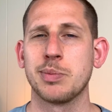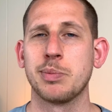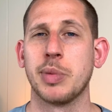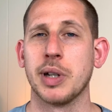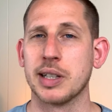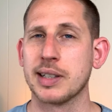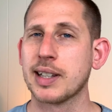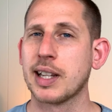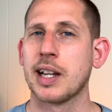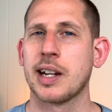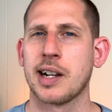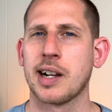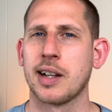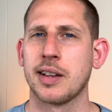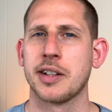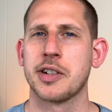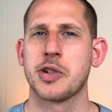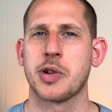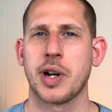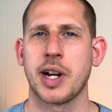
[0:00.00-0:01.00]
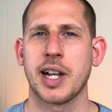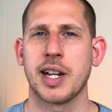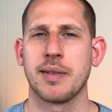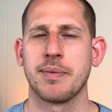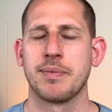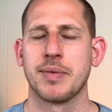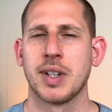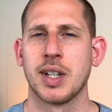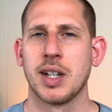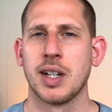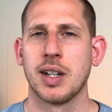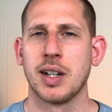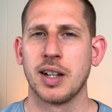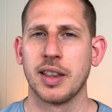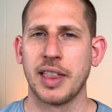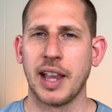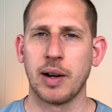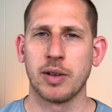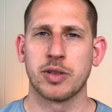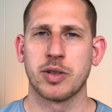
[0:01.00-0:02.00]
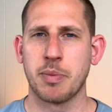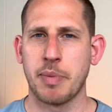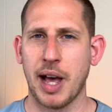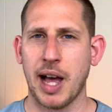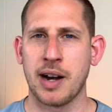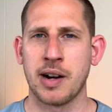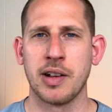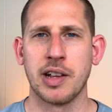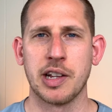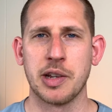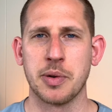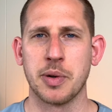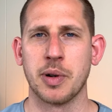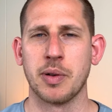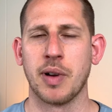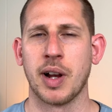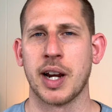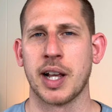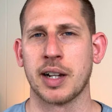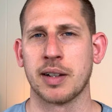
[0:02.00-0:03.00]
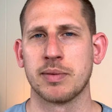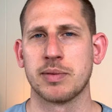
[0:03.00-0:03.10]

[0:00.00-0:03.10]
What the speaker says: but getting on the train, that was the pattern that you were running.